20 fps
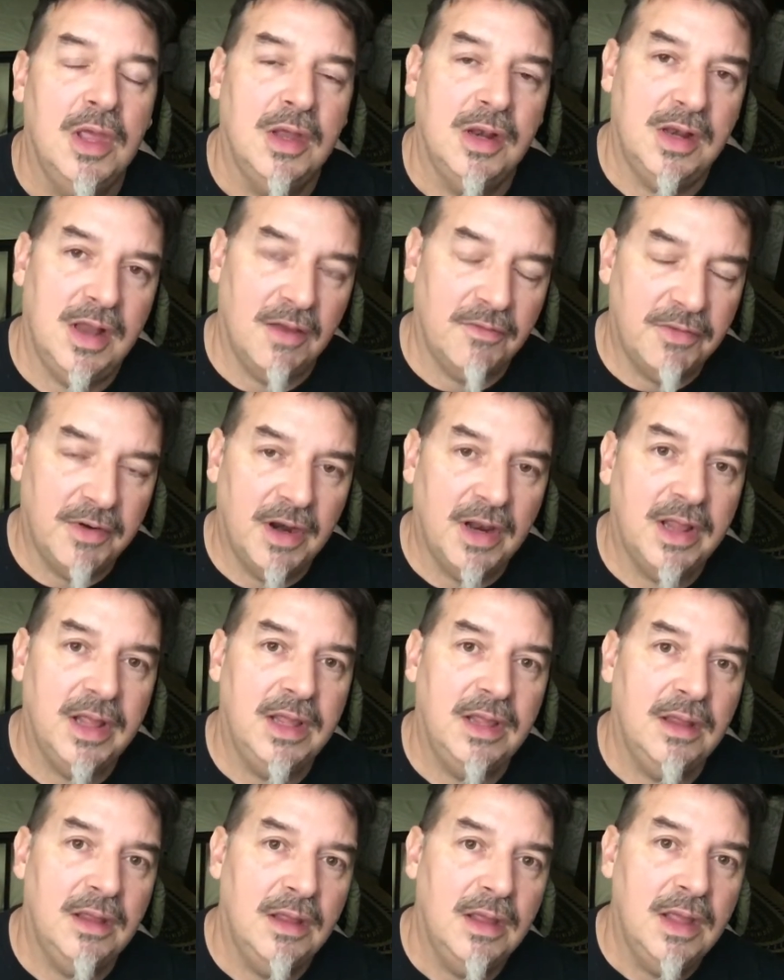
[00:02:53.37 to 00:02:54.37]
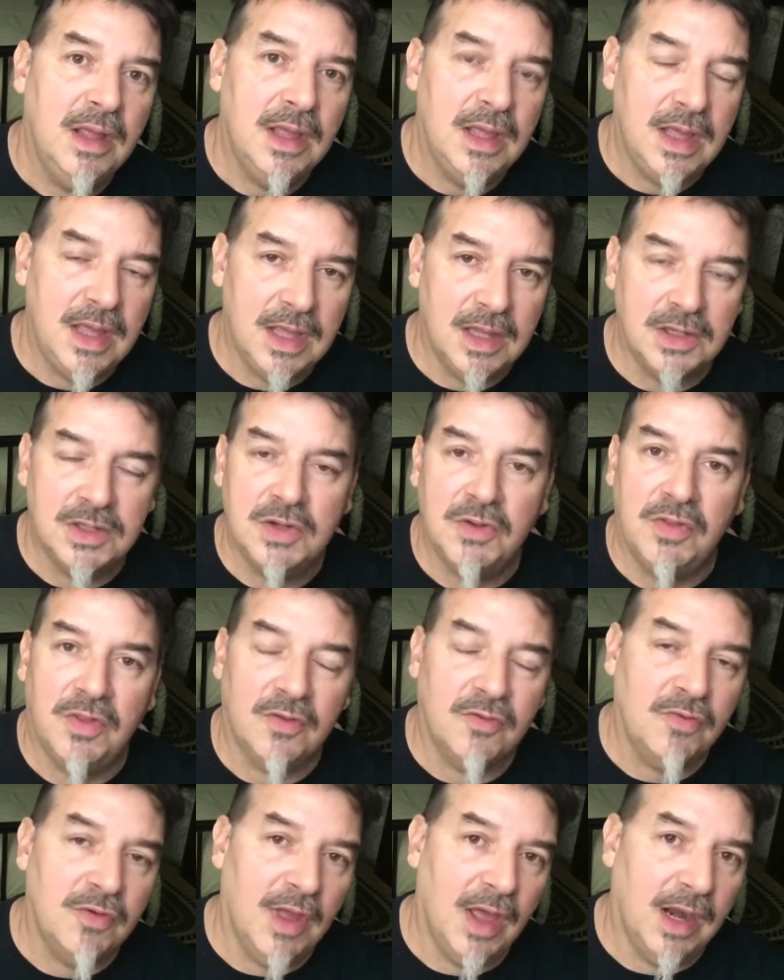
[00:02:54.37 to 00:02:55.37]
Definitely into
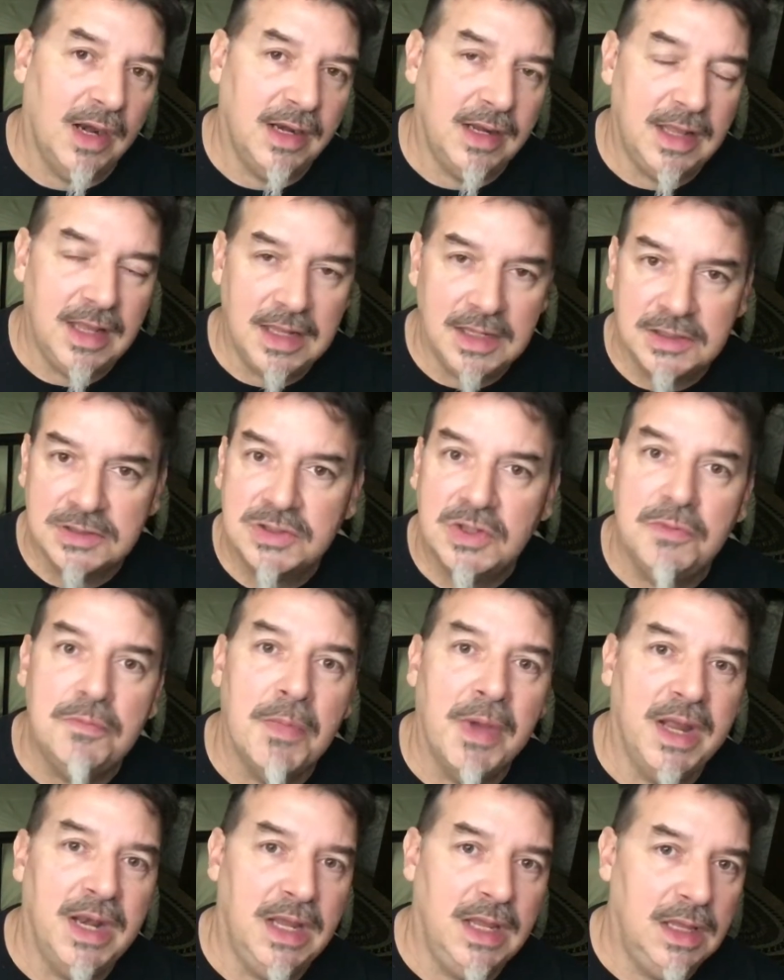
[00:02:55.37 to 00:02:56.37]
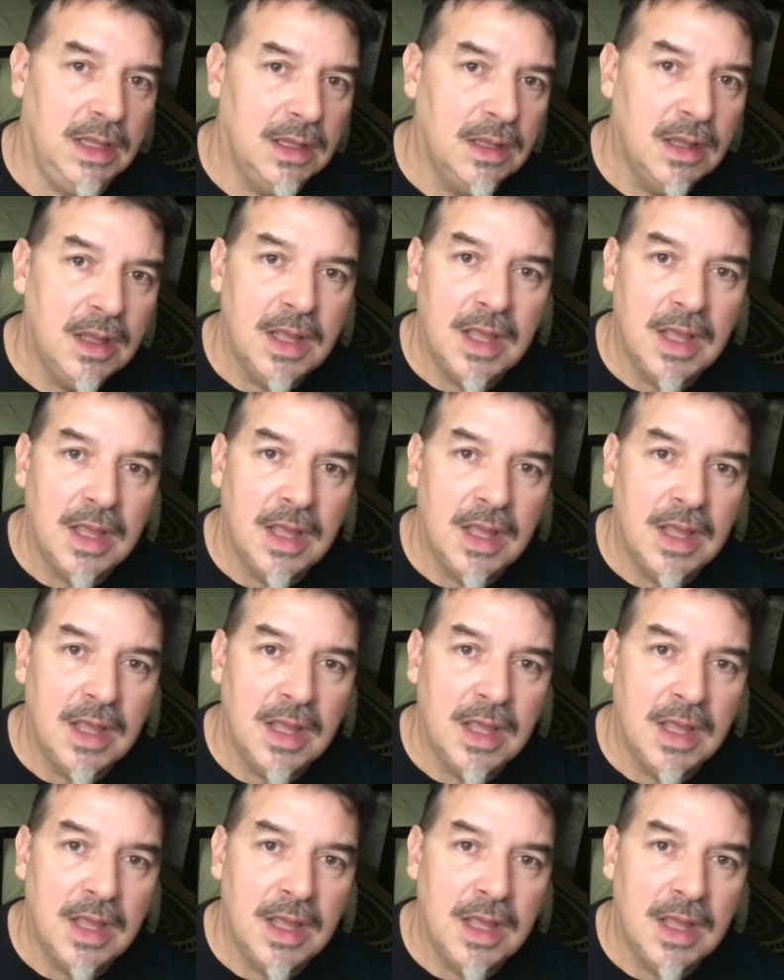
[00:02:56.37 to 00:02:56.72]
this reality, into money.